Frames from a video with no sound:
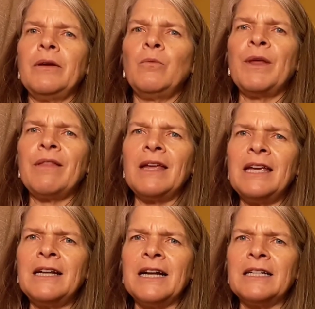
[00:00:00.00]

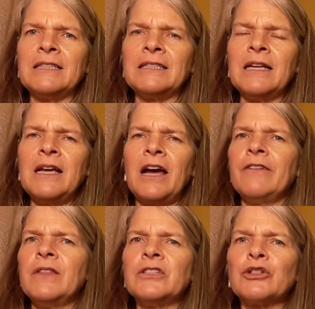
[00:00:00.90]
within us
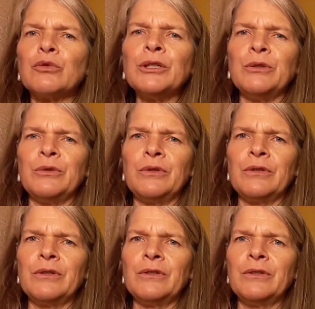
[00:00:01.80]
of the
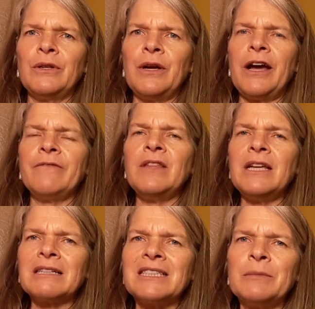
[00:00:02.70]
truth of the
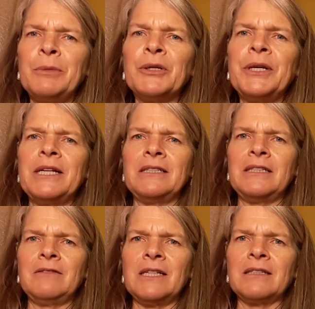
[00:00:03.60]
experience
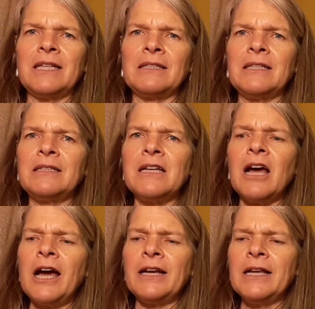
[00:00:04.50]
of success. It's
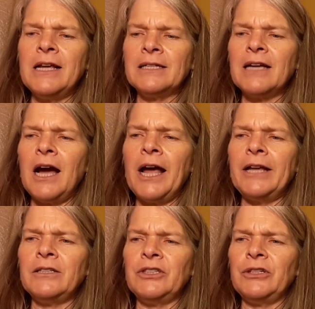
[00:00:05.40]
not
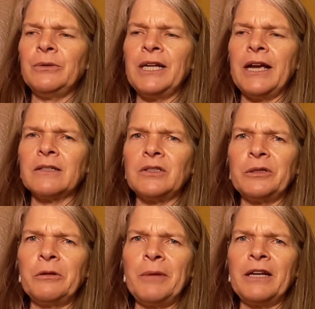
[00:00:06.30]
tied to an
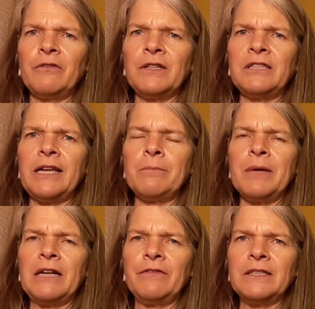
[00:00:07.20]
external
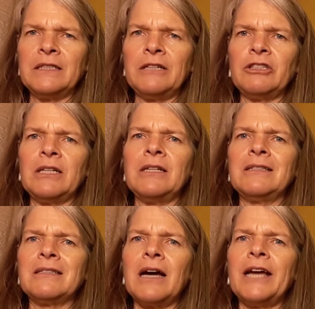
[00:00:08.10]
manifestation.
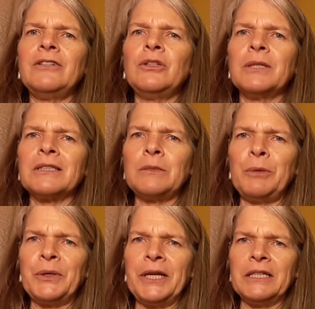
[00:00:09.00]
It's tied to
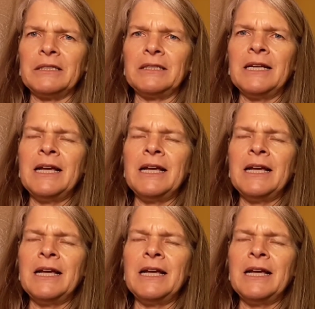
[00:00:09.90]
experience